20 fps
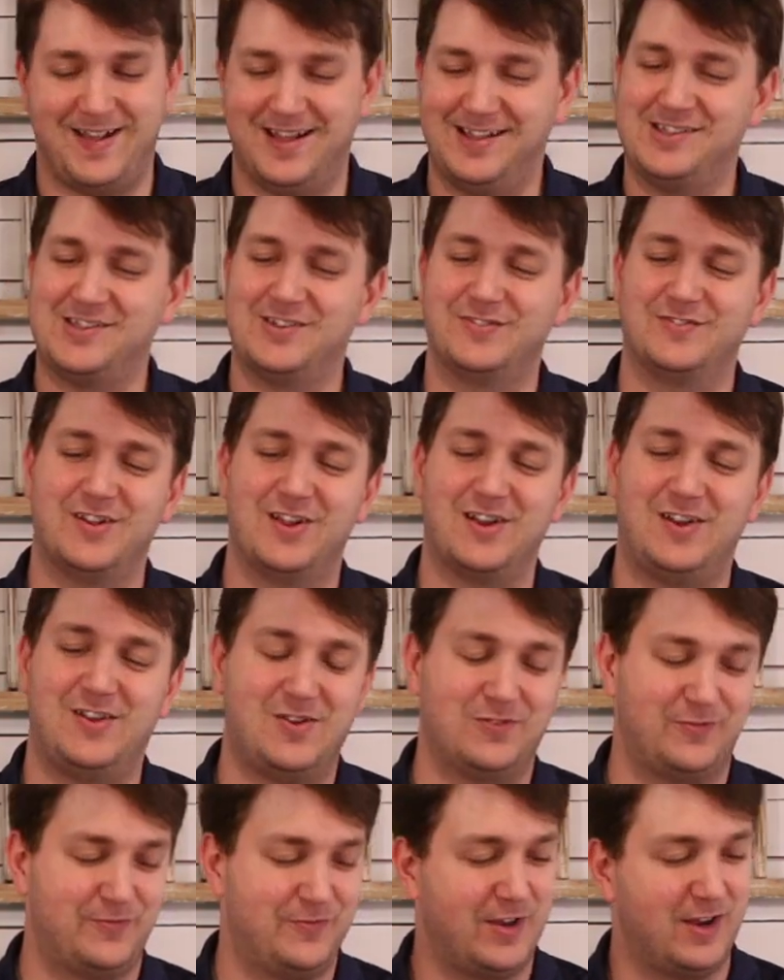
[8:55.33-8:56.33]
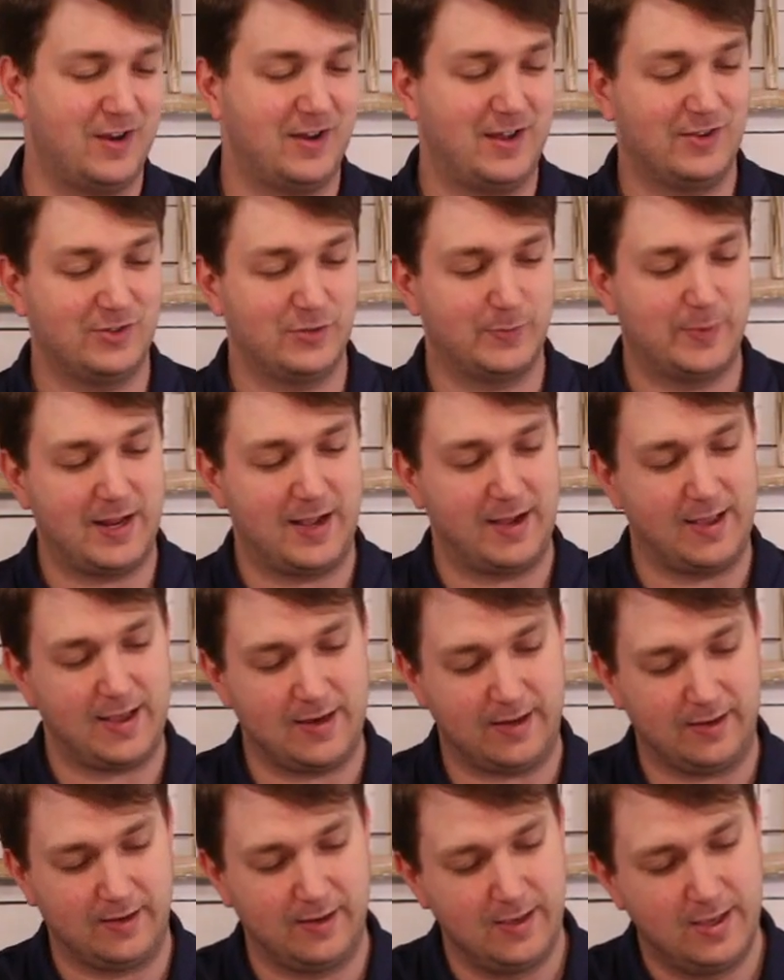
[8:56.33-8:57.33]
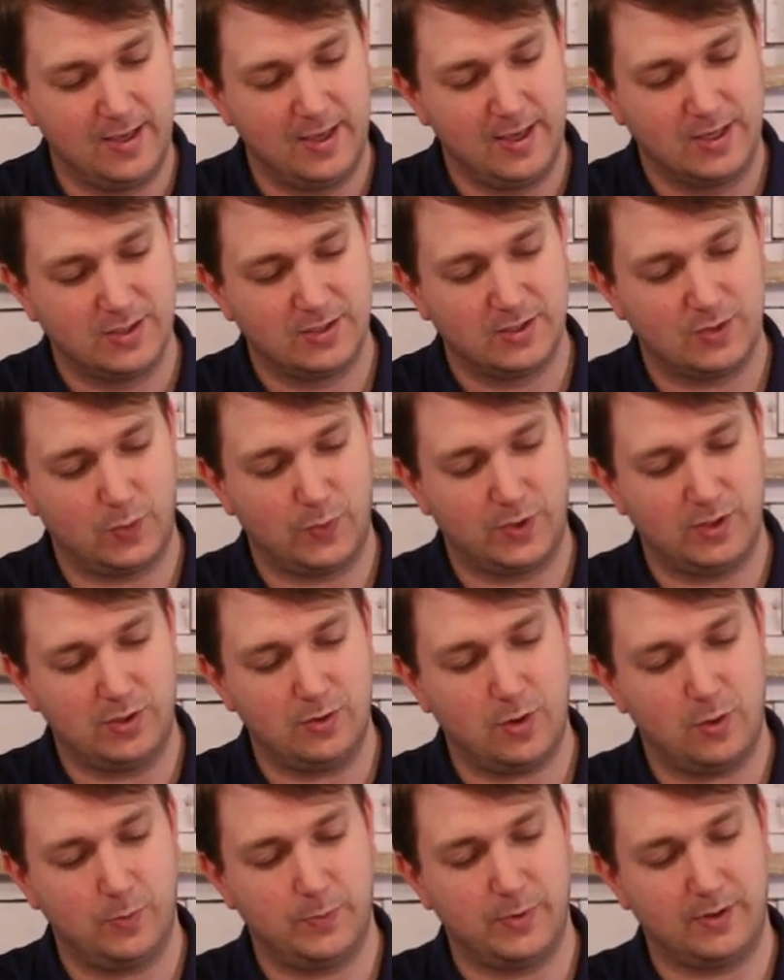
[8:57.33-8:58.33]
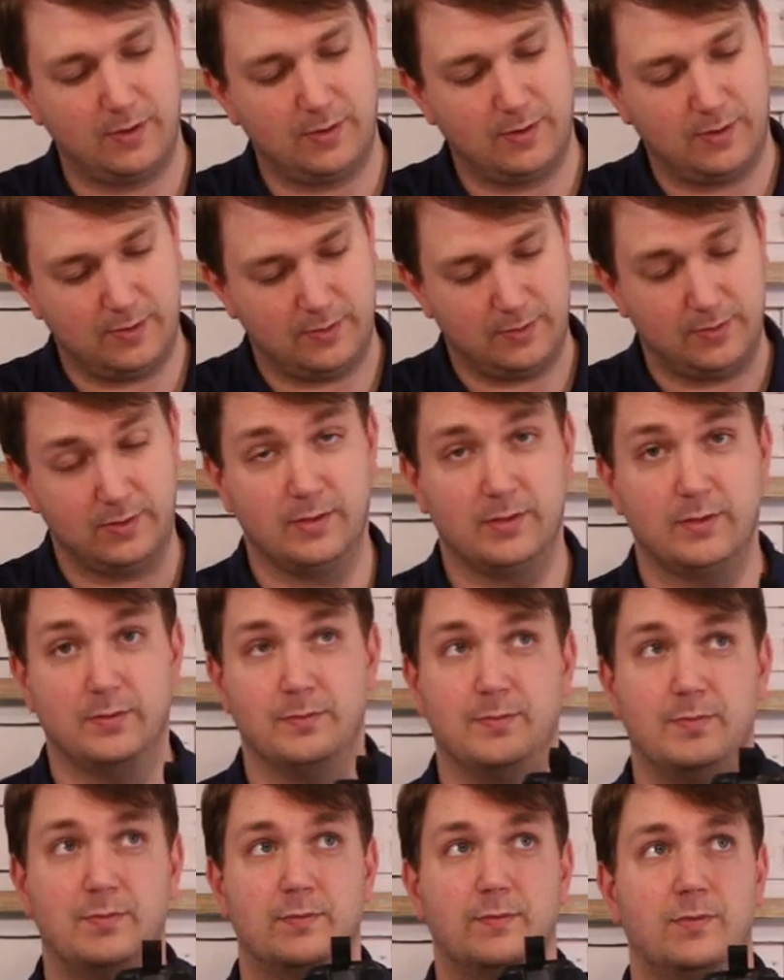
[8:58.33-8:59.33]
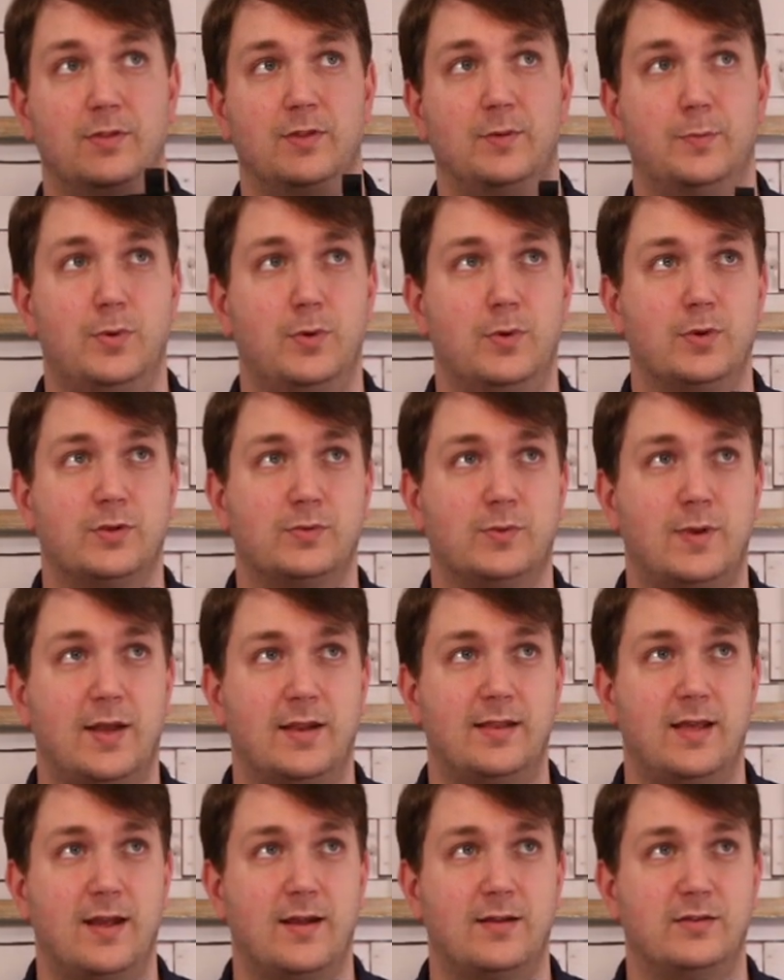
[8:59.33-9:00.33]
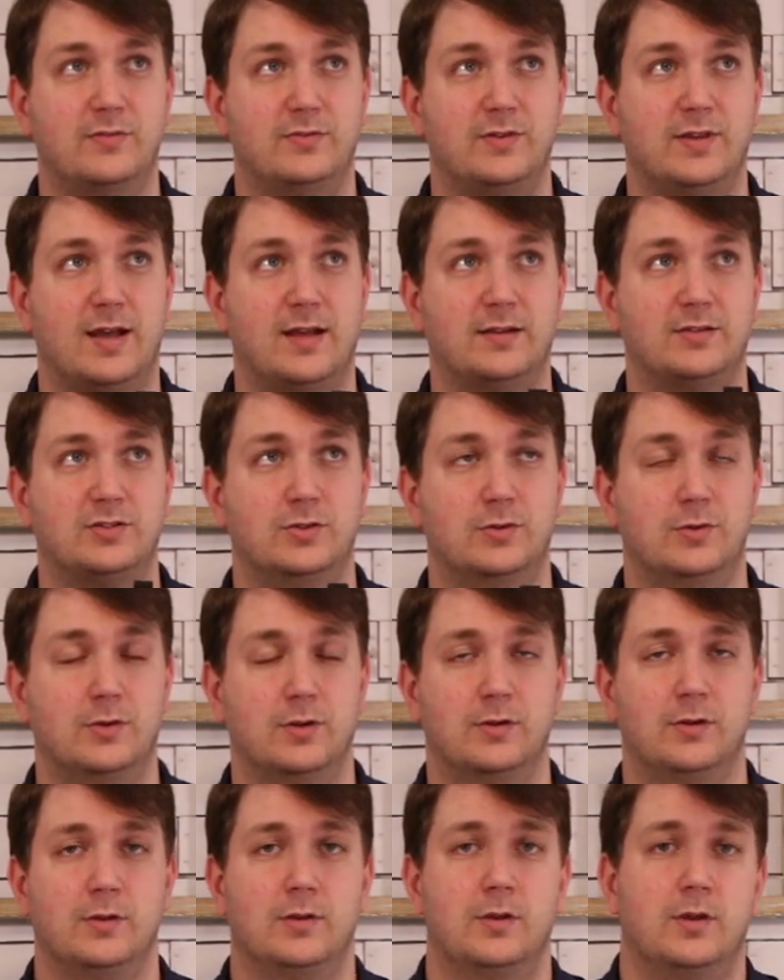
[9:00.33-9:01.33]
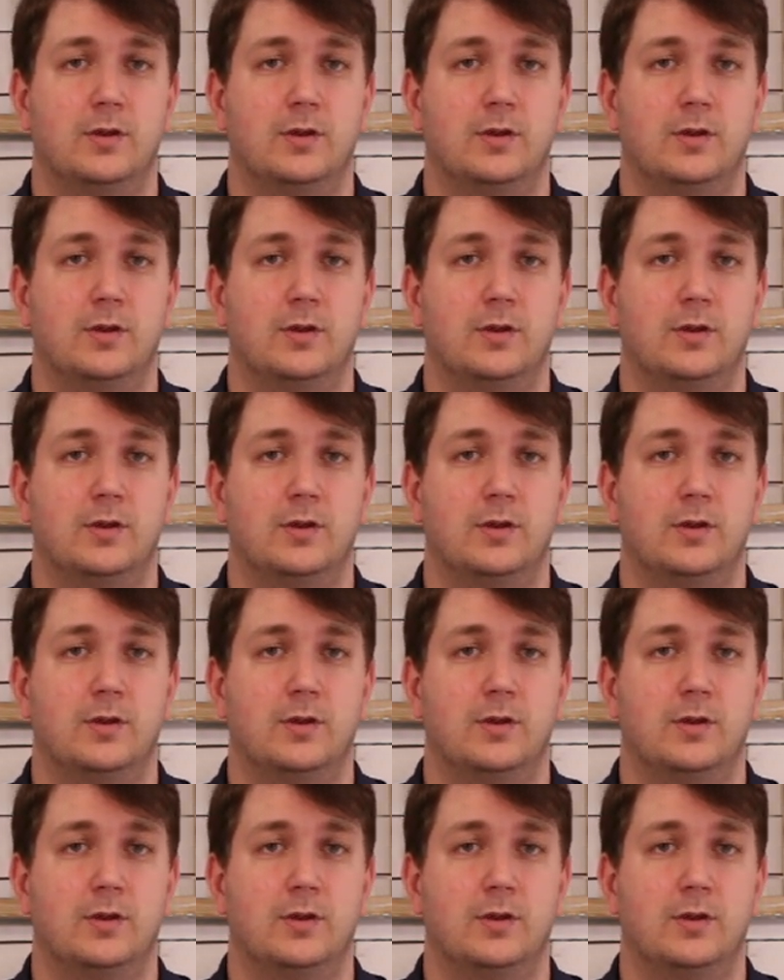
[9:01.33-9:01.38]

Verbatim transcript: very, good, very long fingernails, but I got it. So when you open the, the ports right there, you've got your